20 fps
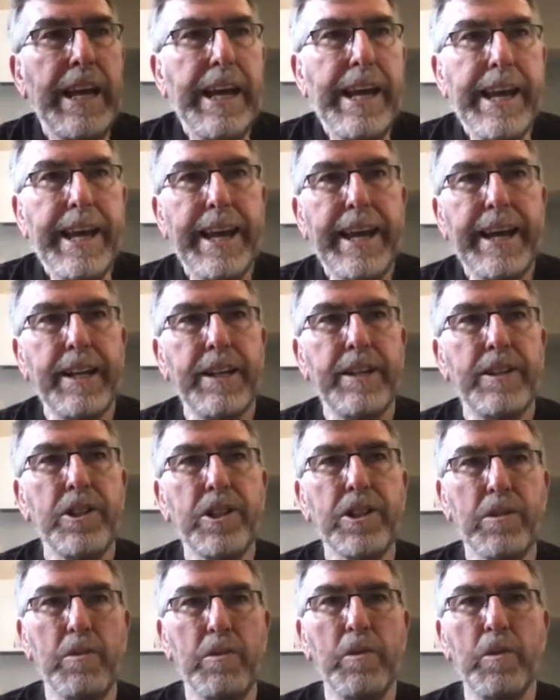and
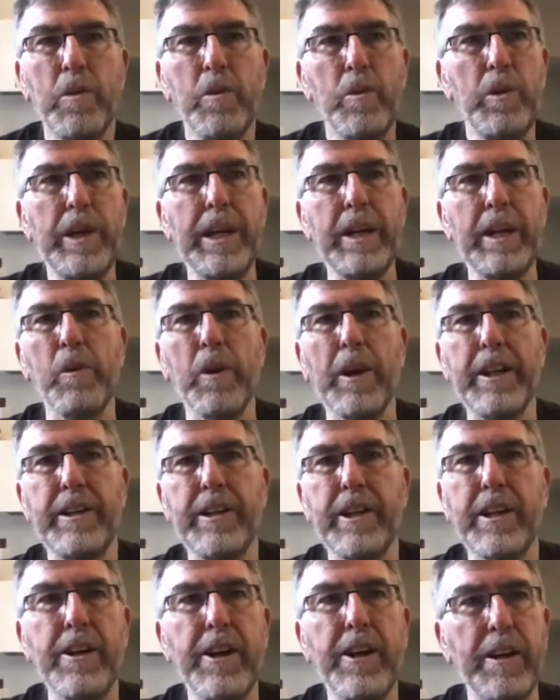just really wanting
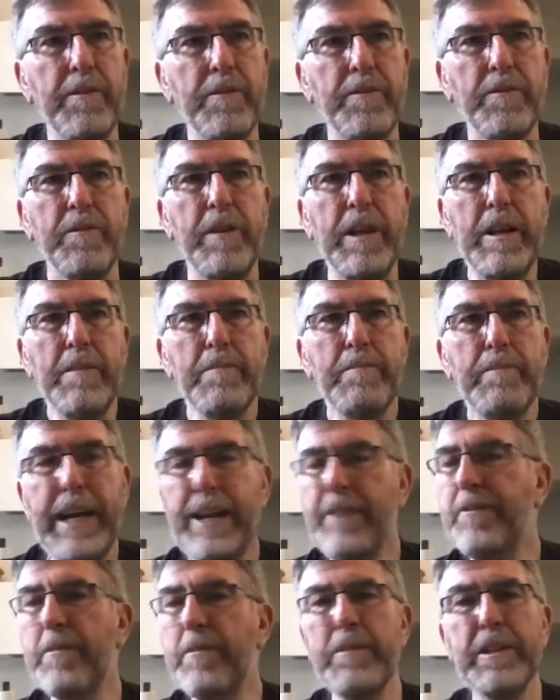to kind of
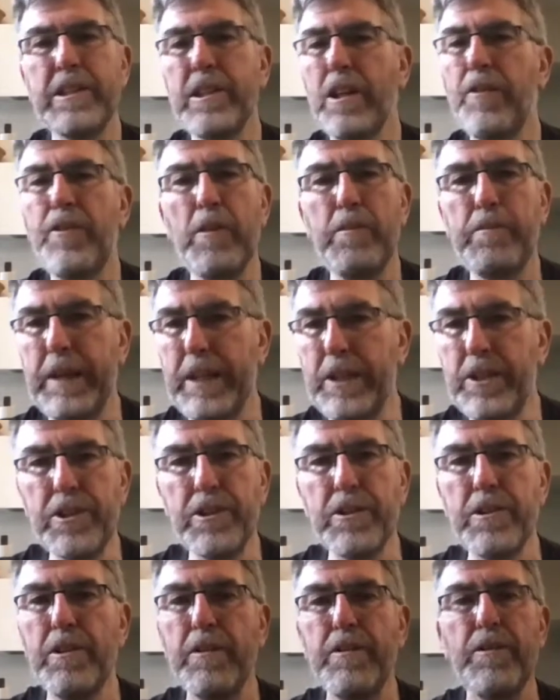paint for myself a
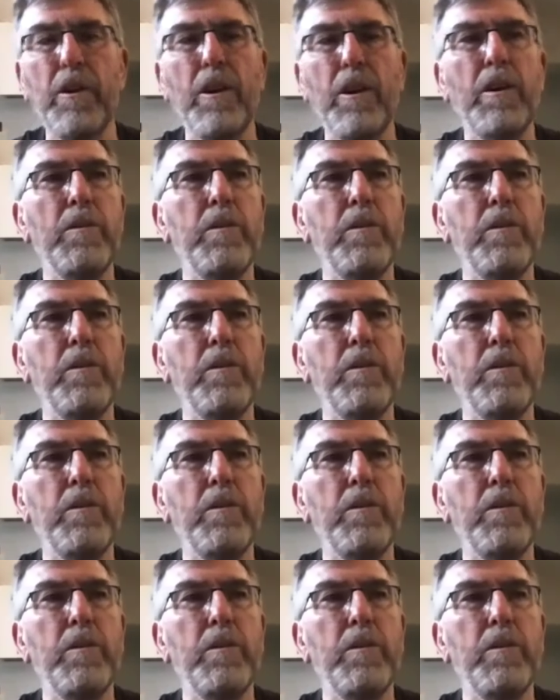picture of